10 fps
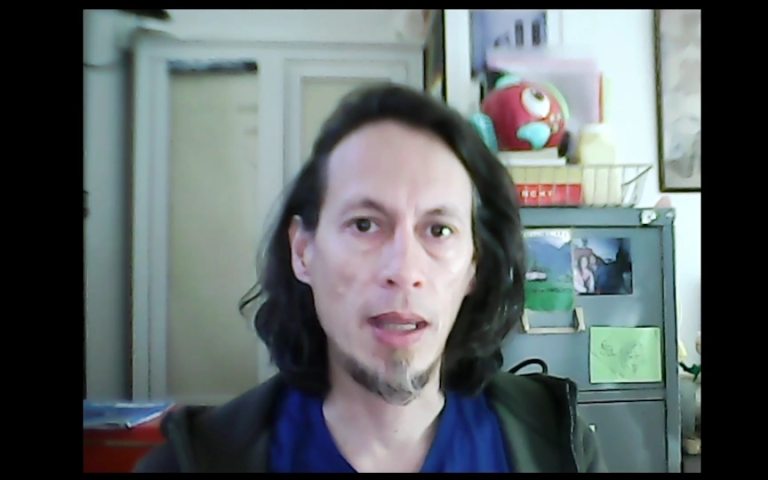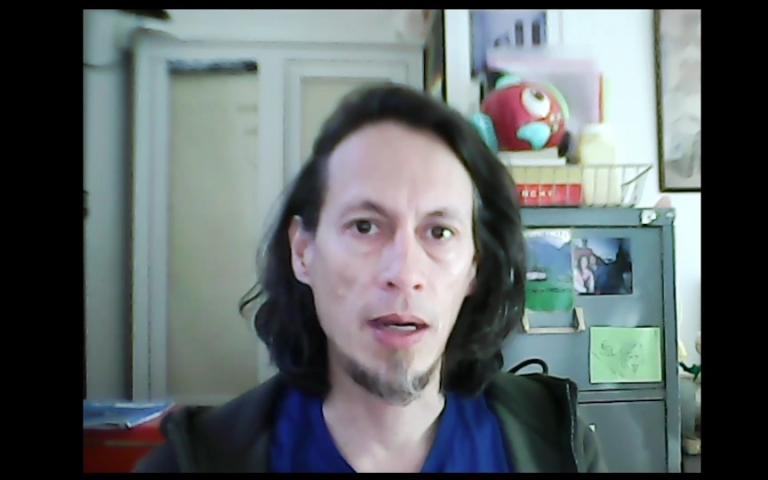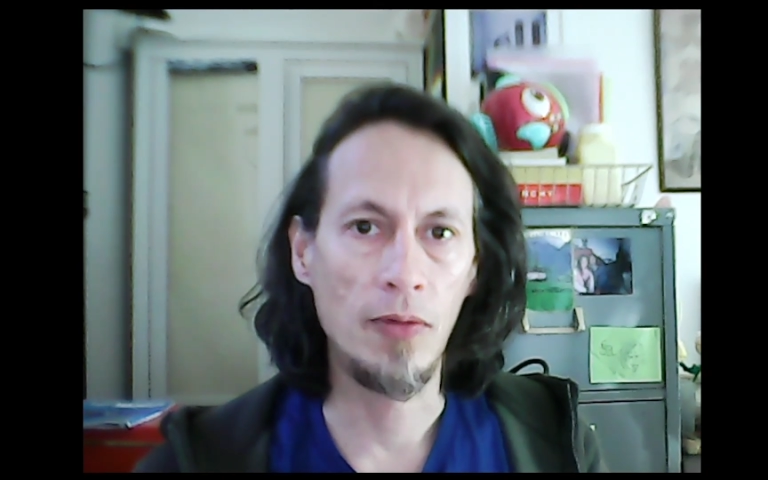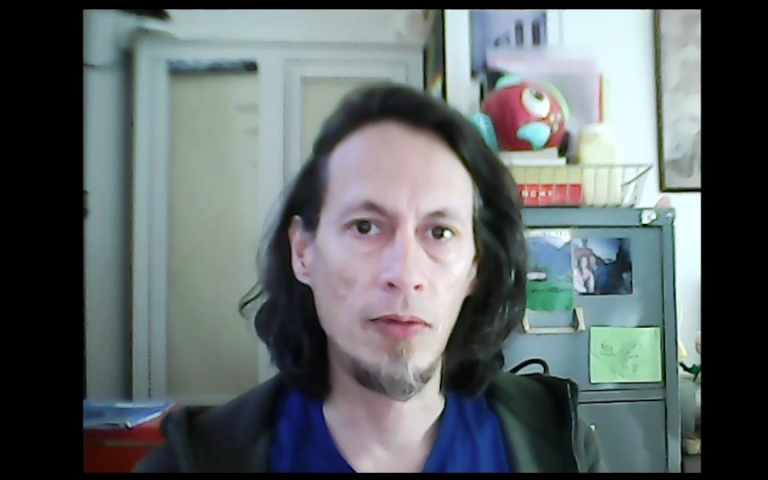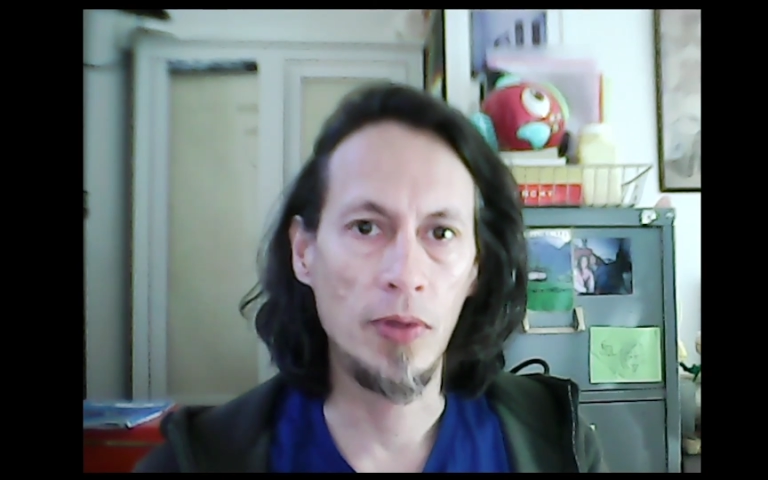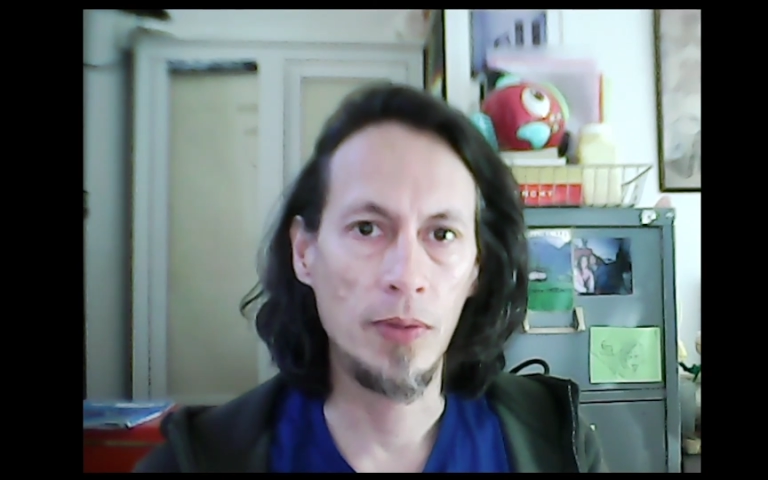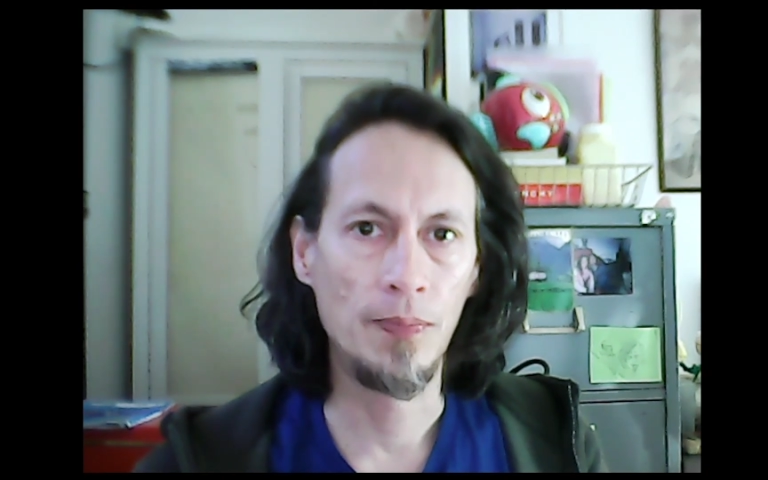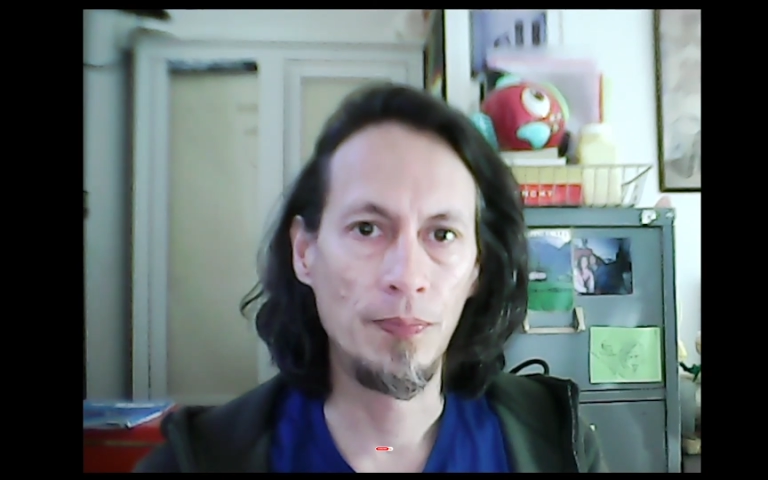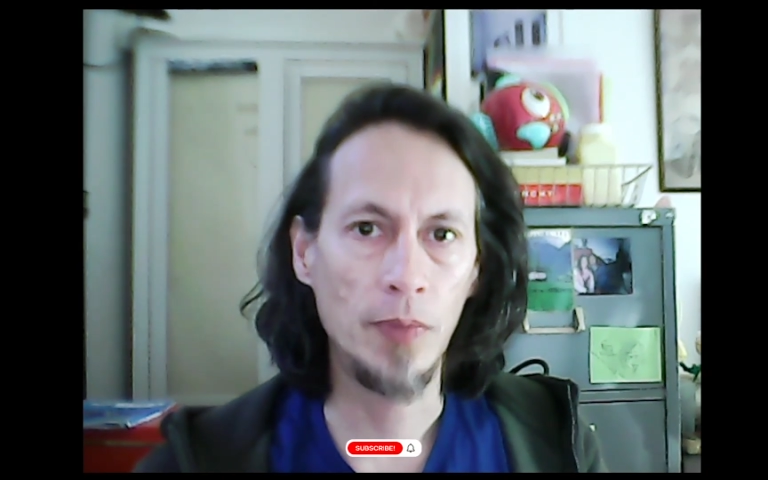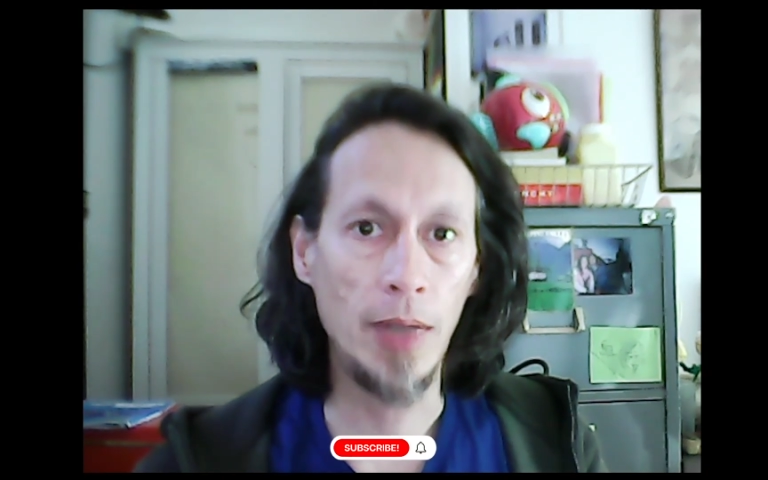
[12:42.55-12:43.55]
that out for you.
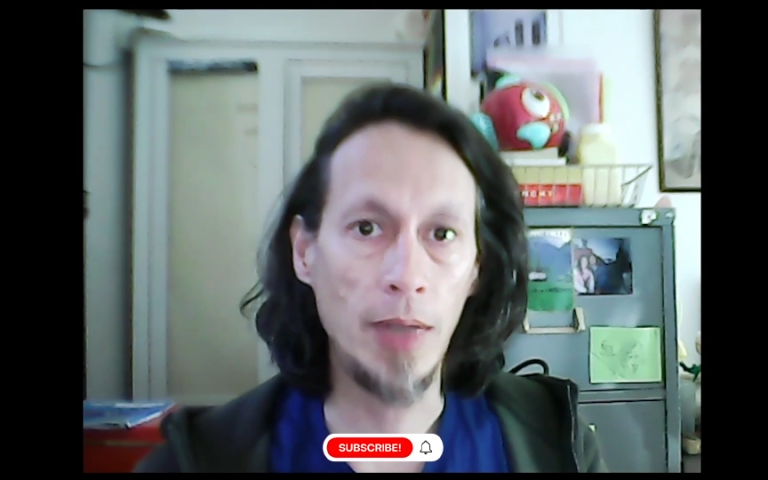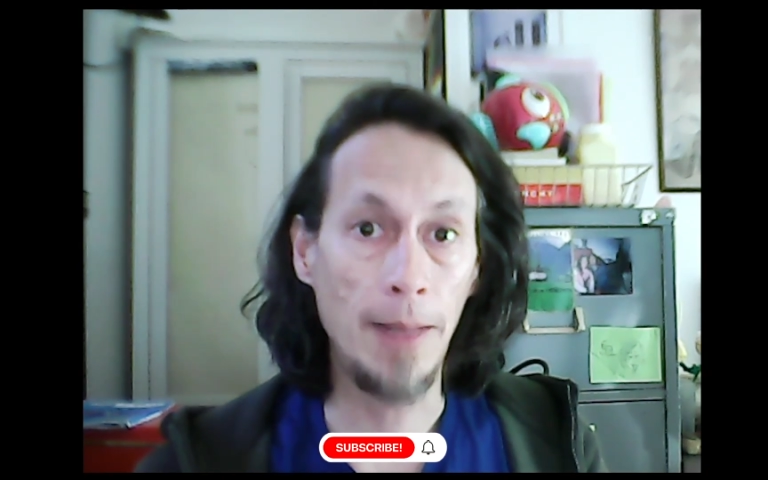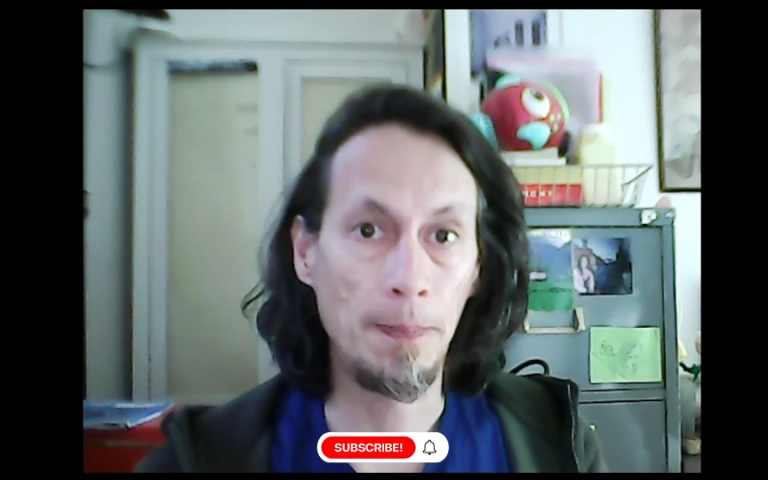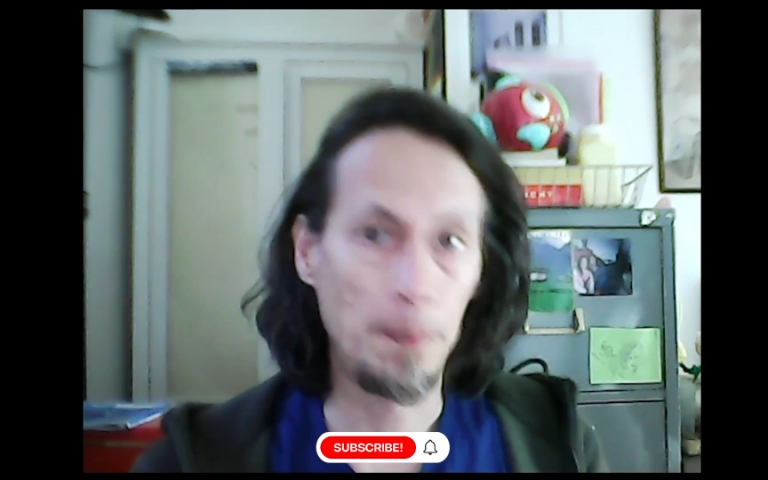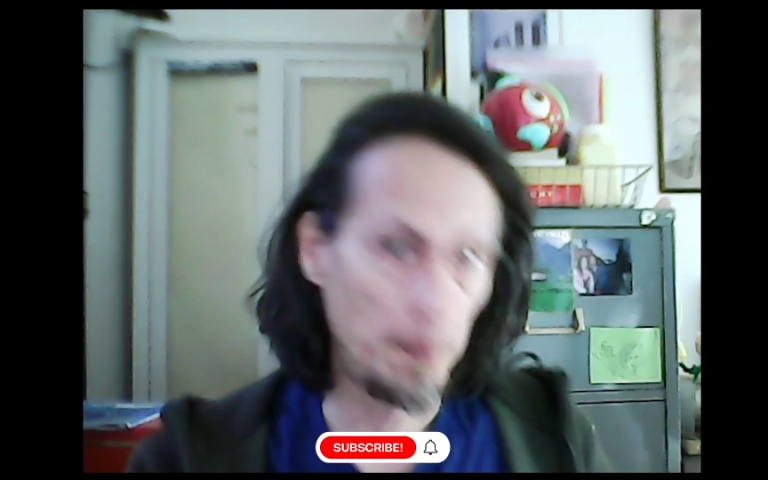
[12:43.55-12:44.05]
Okay?